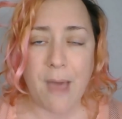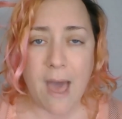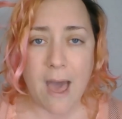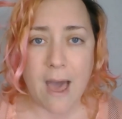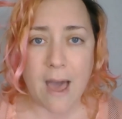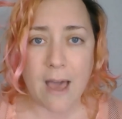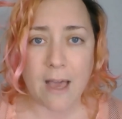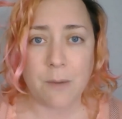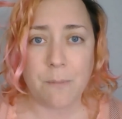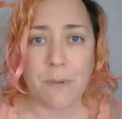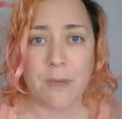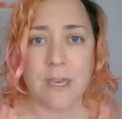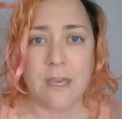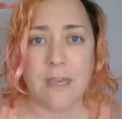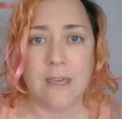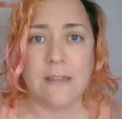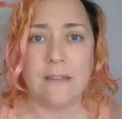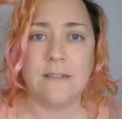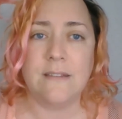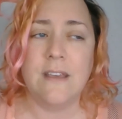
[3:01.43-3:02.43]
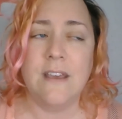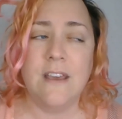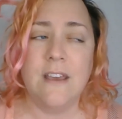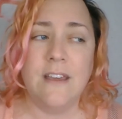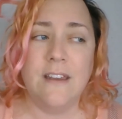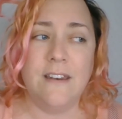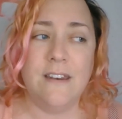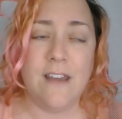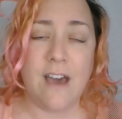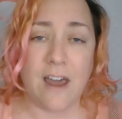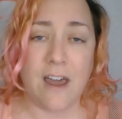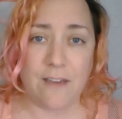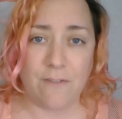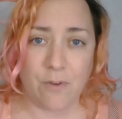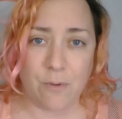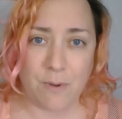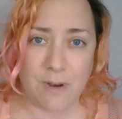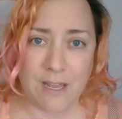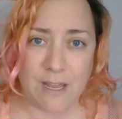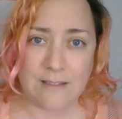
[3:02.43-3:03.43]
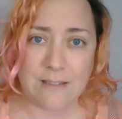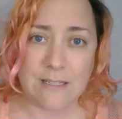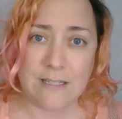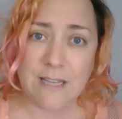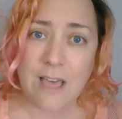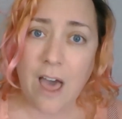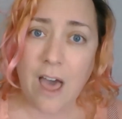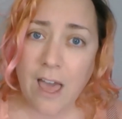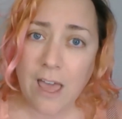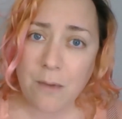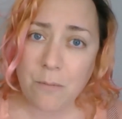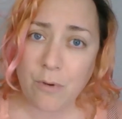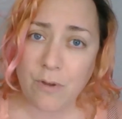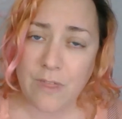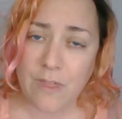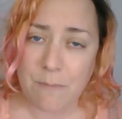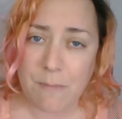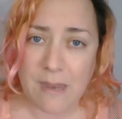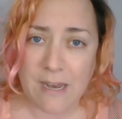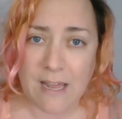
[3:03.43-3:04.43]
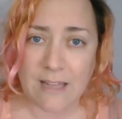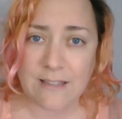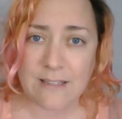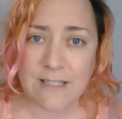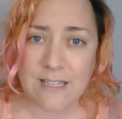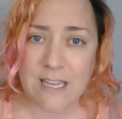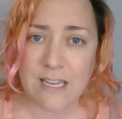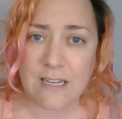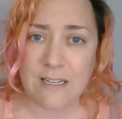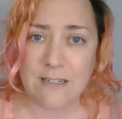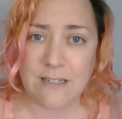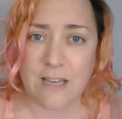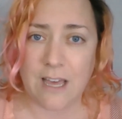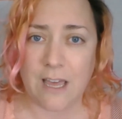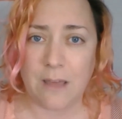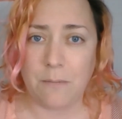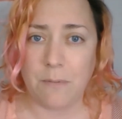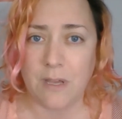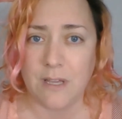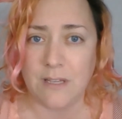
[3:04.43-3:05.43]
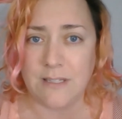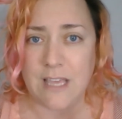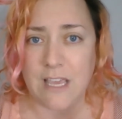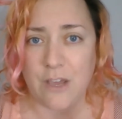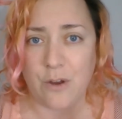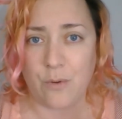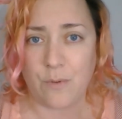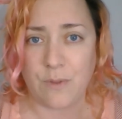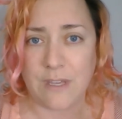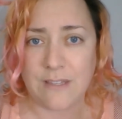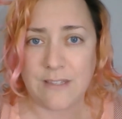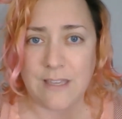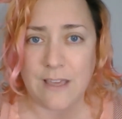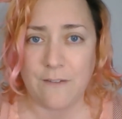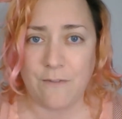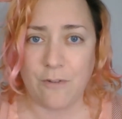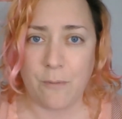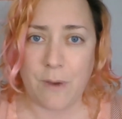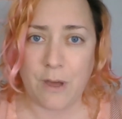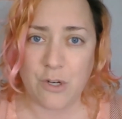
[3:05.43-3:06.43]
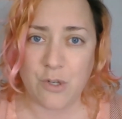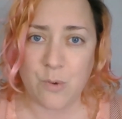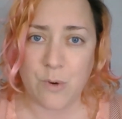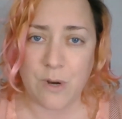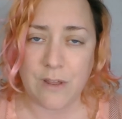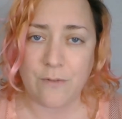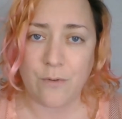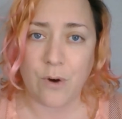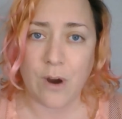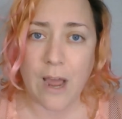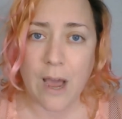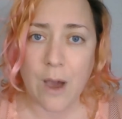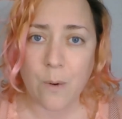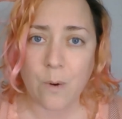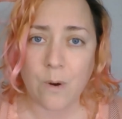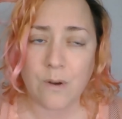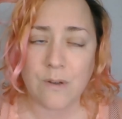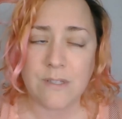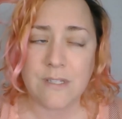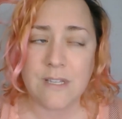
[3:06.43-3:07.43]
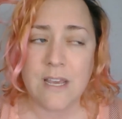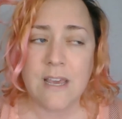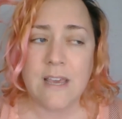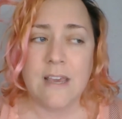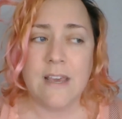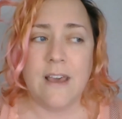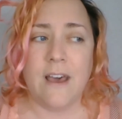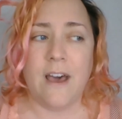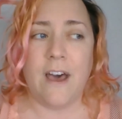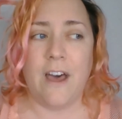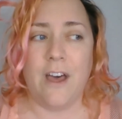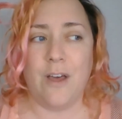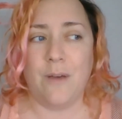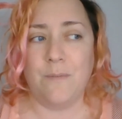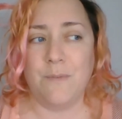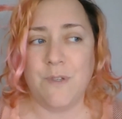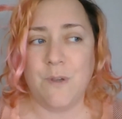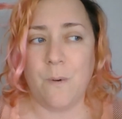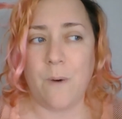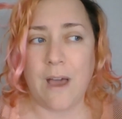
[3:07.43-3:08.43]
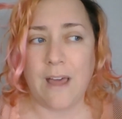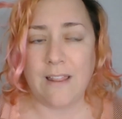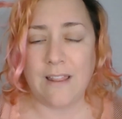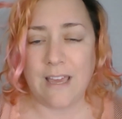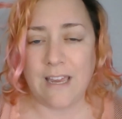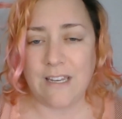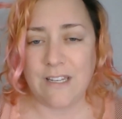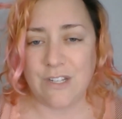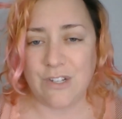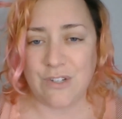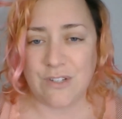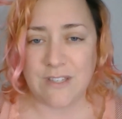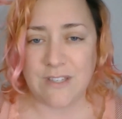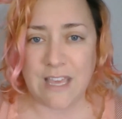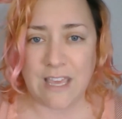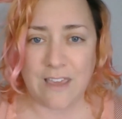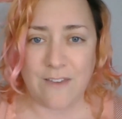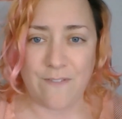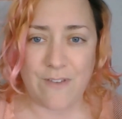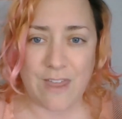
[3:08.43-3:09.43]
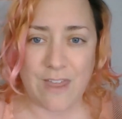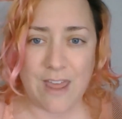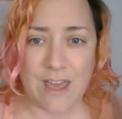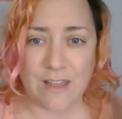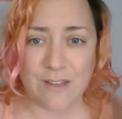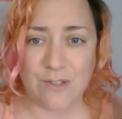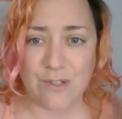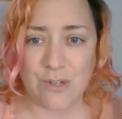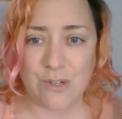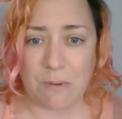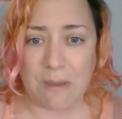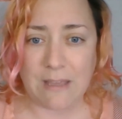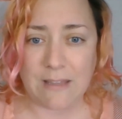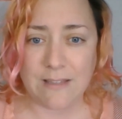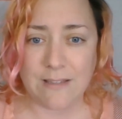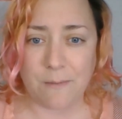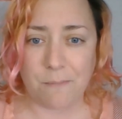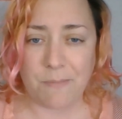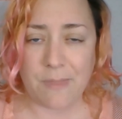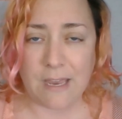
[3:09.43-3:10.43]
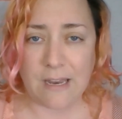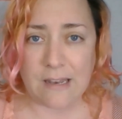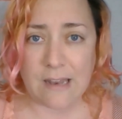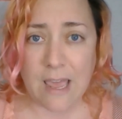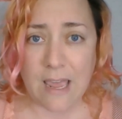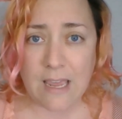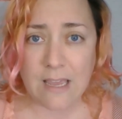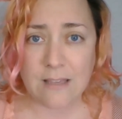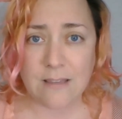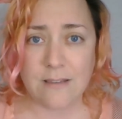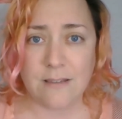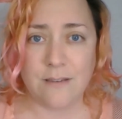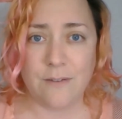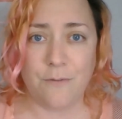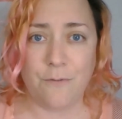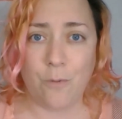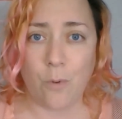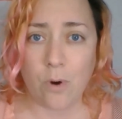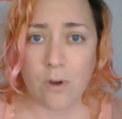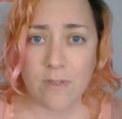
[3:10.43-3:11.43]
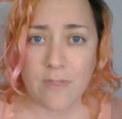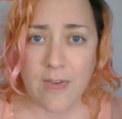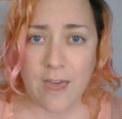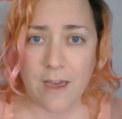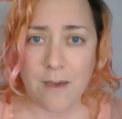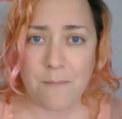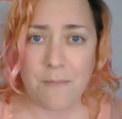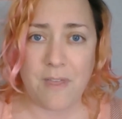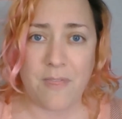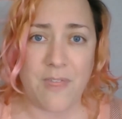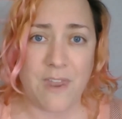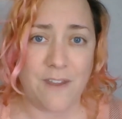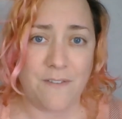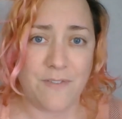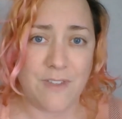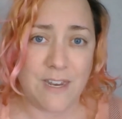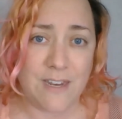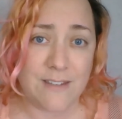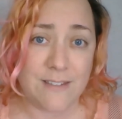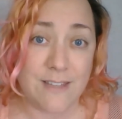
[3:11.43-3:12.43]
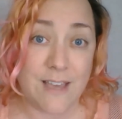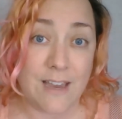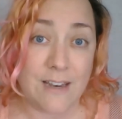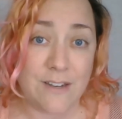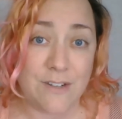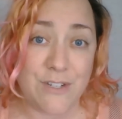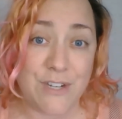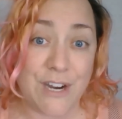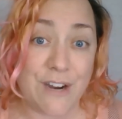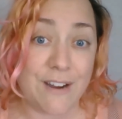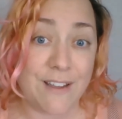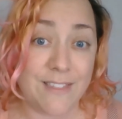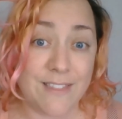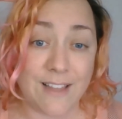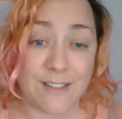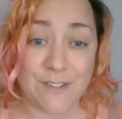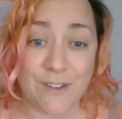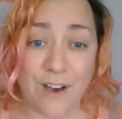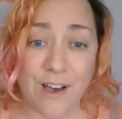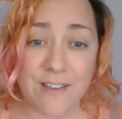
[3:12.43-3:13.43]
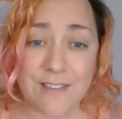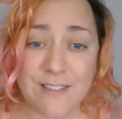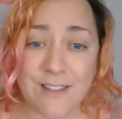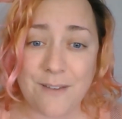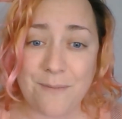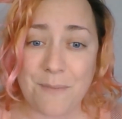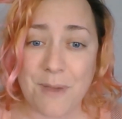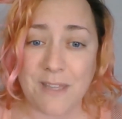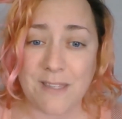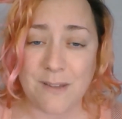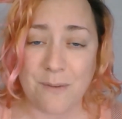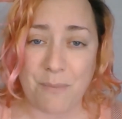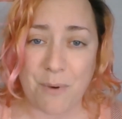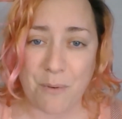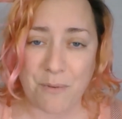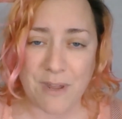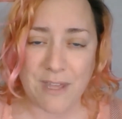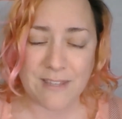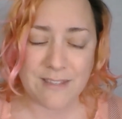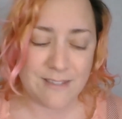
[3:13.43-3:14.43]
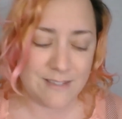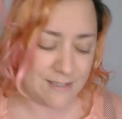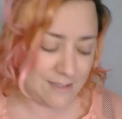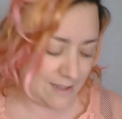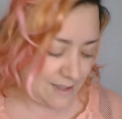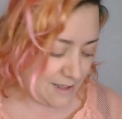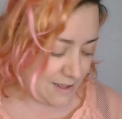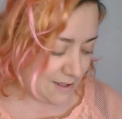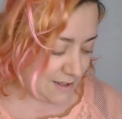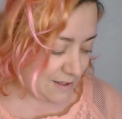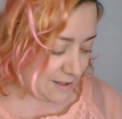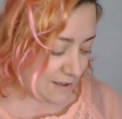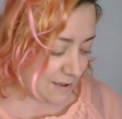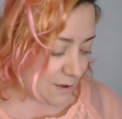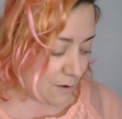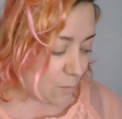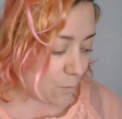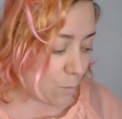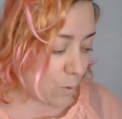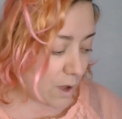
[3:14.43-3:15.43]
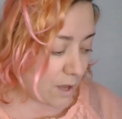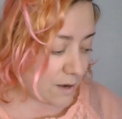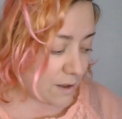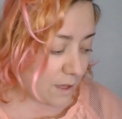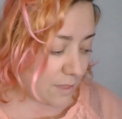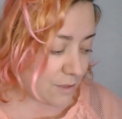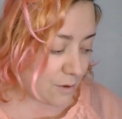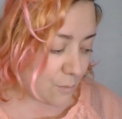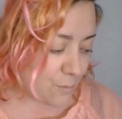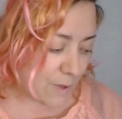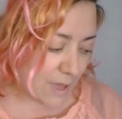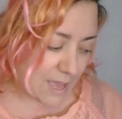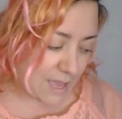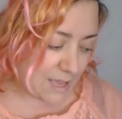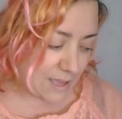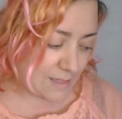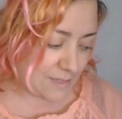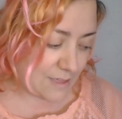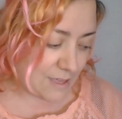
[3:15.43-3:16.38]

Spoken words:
back, because not everyone has the time, or they may not see it in time because they could only see it for about 24 hours. So I like to just think of it as doing something nice for them. And then if they decide to share it, that's awesome. It's a bonus. One other way